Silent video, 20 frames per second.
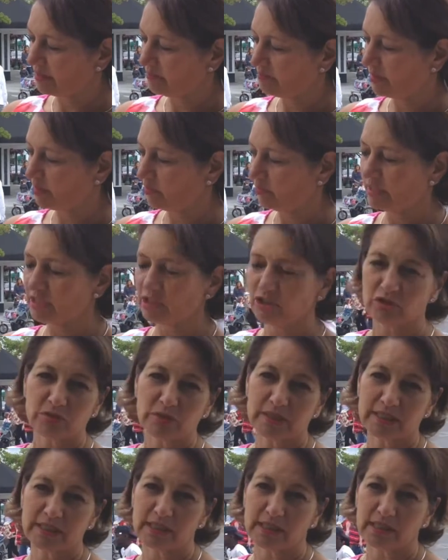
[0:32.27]
but we do
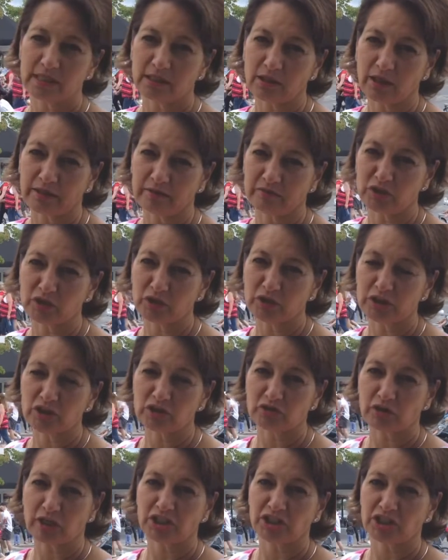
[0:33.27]
see a lot of new
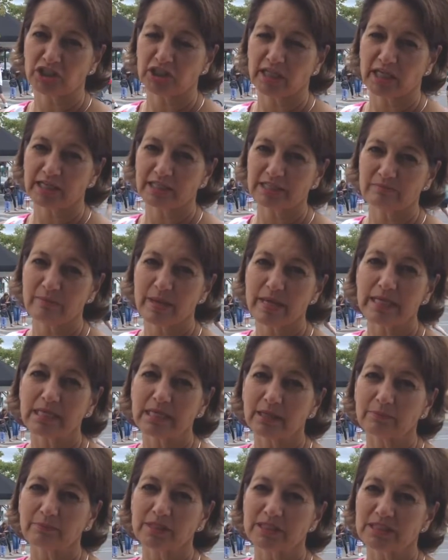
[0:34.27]
construction that is making
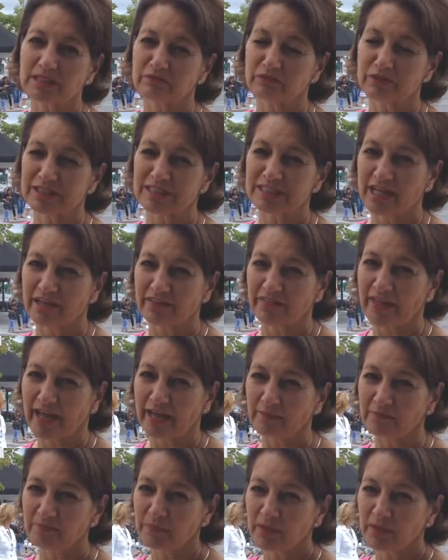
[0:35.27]
up the difference on that.